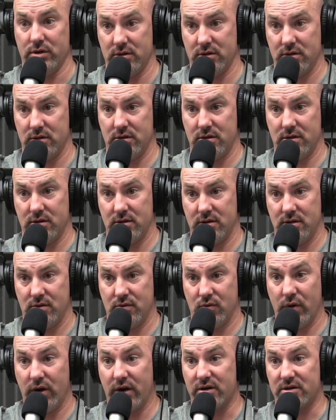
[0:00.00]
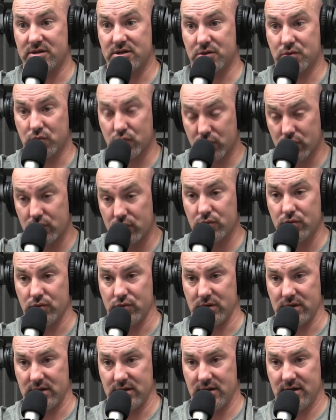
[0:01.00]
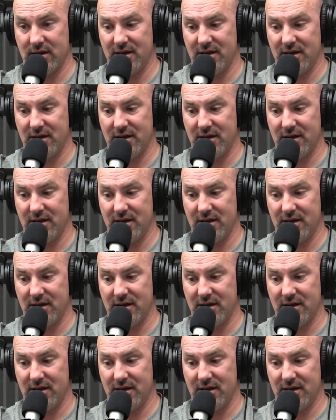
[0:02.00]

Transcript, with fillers: Yeah. We are screwed.